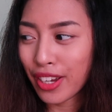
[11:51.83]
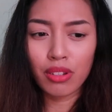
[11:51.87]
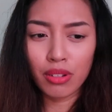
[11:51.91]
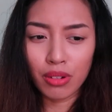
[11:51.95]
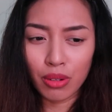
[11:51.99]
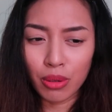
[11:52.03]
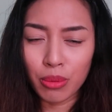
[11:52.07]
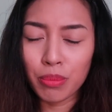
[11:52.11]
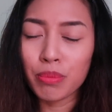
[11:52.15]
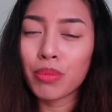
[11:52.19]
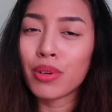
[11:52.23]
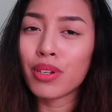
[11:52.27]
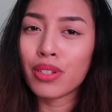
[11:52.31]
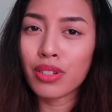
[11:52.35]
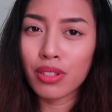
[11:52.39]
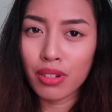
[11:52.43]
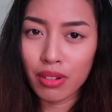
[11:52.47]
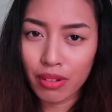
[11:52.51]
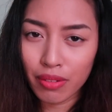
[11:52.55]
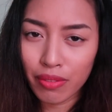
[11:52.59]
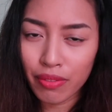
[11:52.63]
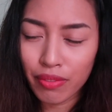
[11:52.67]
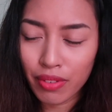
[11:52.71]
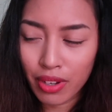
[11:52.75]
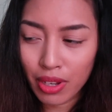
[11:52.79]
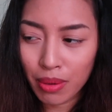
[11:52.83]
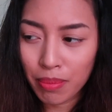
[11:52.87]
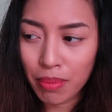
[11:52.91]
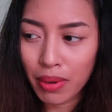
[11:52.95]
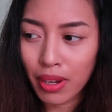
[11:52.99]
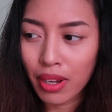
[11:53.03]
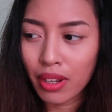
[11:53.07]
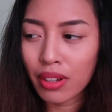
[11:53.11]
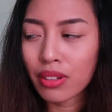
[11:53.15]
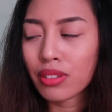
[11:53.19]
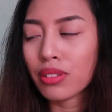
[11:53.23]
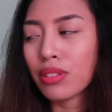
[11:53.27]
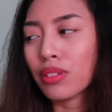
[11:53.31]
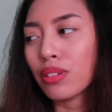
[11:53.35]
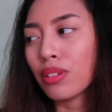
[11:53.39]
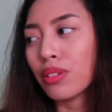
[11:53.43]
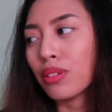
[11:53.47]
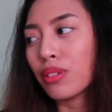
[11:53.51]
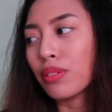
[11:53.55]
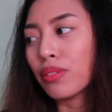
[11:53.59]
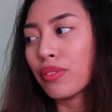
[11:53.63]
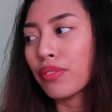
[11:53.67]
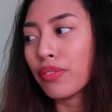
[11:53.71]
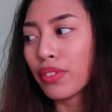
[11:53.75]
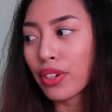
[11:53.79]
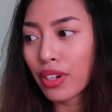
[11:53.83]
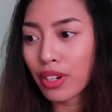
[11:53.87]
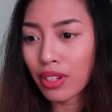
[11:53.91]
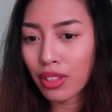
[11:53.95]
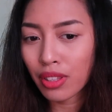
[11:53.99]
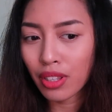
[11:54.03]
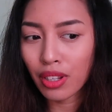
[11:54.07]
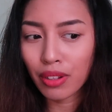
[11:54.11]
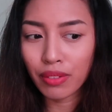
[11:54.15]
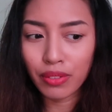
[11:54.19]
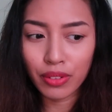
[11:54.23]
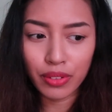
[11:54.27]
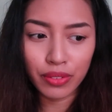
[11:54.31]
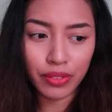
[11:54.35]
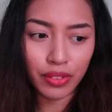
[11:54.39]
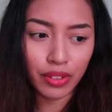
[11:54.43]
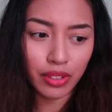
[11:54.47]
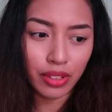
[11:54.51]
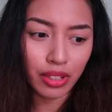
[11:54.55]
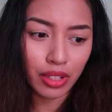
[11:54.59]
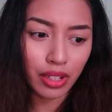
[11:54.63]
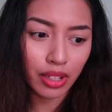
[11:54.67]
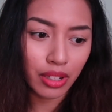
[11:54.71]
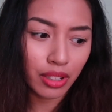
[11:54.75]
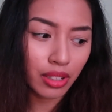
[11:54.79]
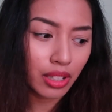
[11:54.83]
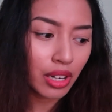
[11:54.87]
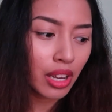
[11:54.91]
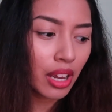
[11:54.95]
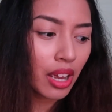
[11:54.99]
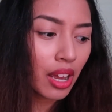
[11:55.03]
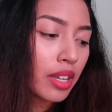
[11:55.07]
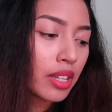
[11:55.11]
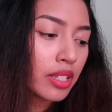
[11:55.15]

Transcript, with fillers: you know, positive feedback, so very thankful for that.